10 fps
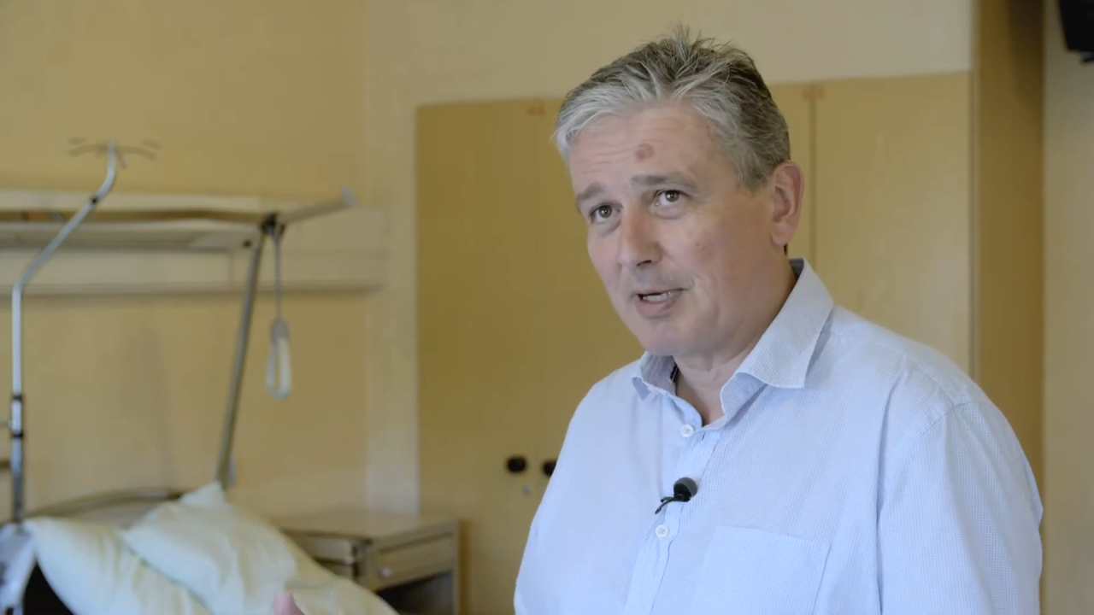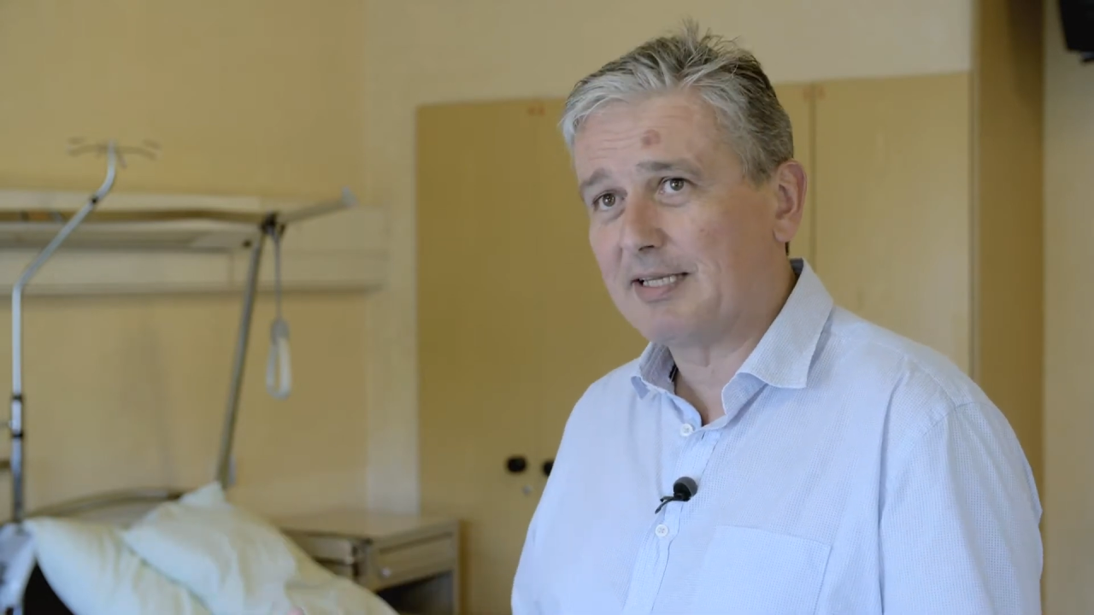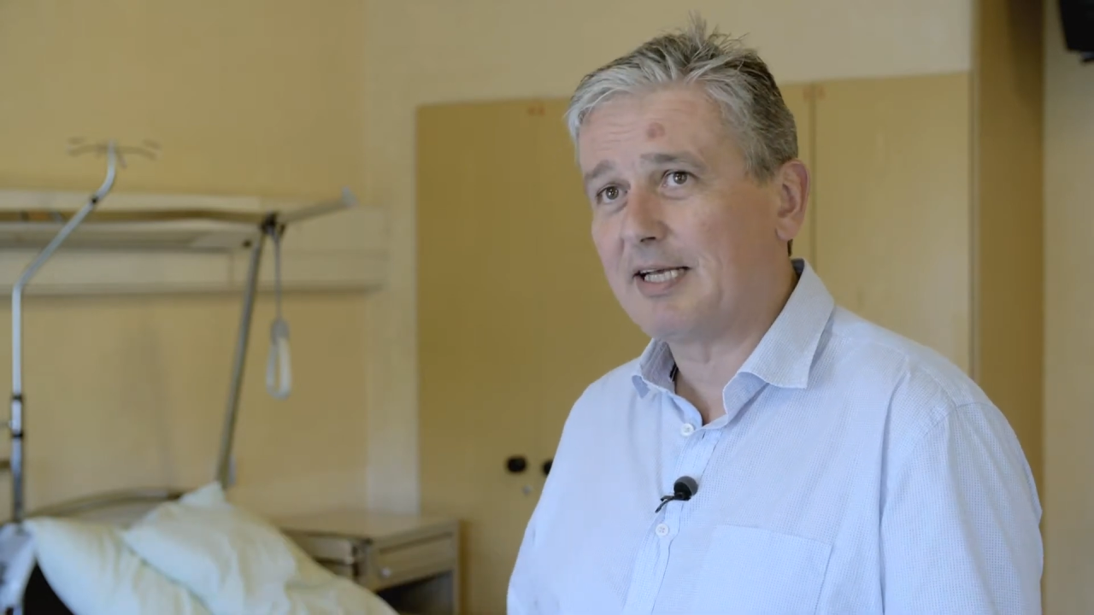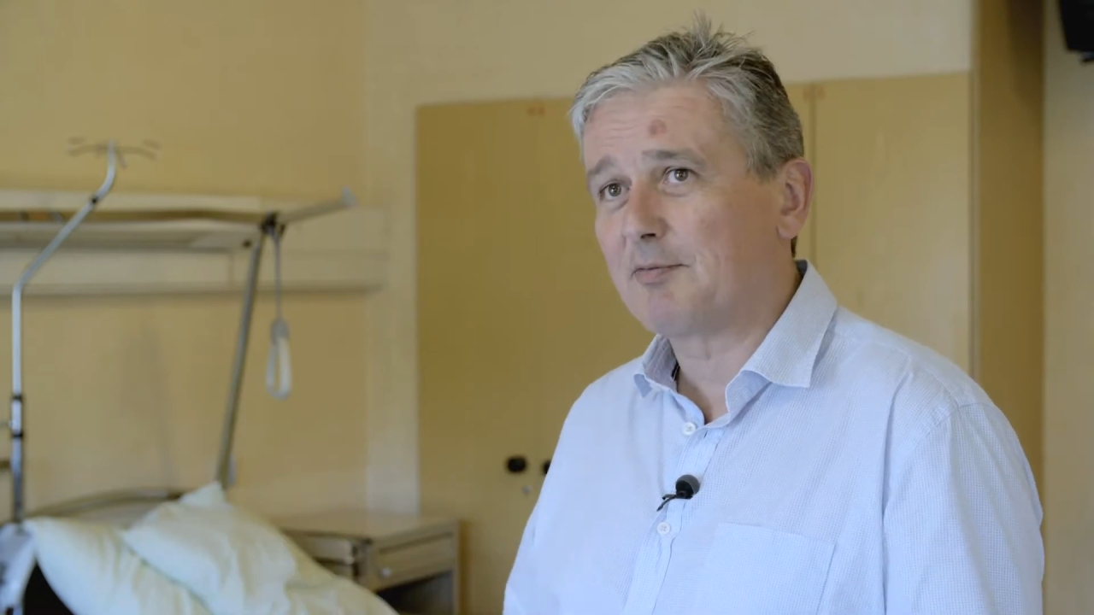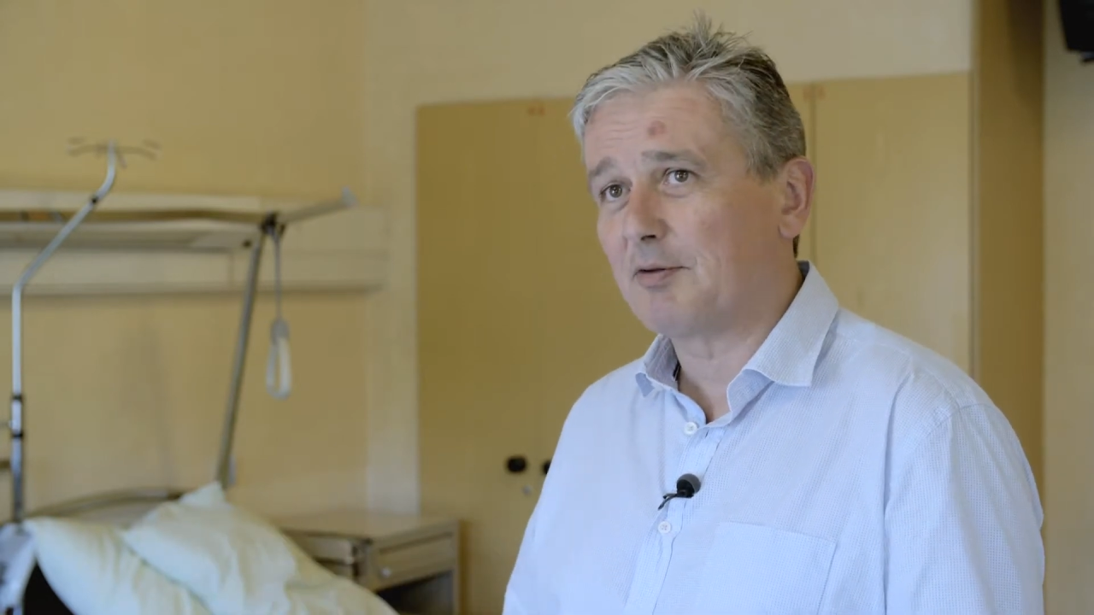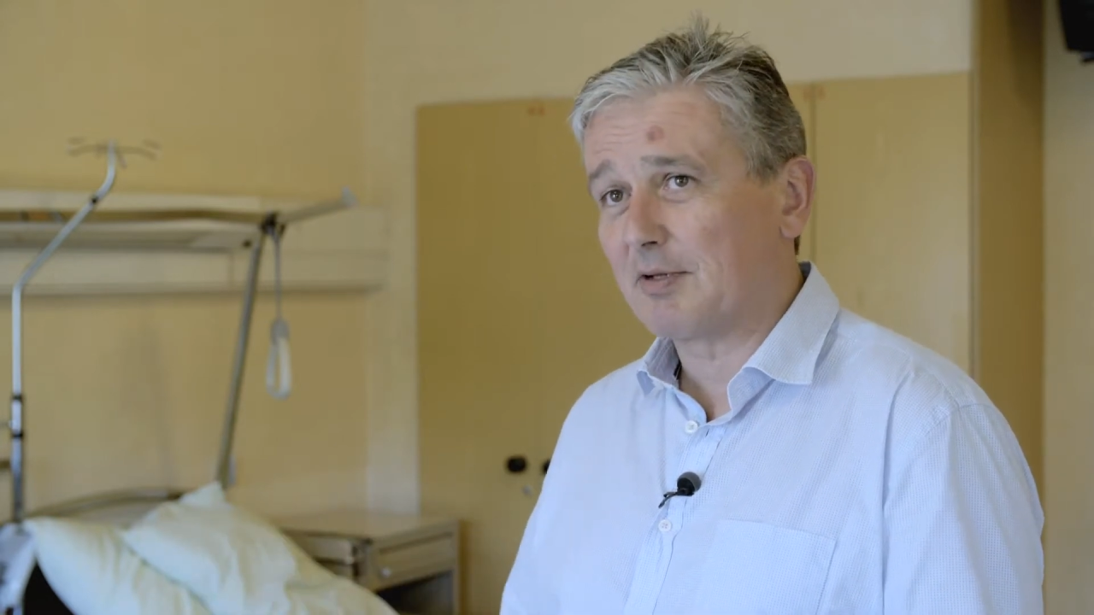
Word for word: and that will